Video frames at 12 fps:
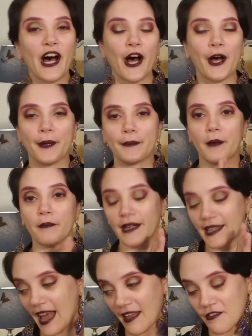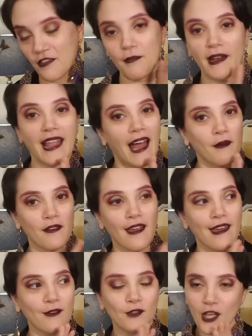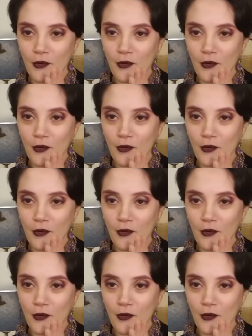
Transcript: um, but yes, my dad was like, "Do you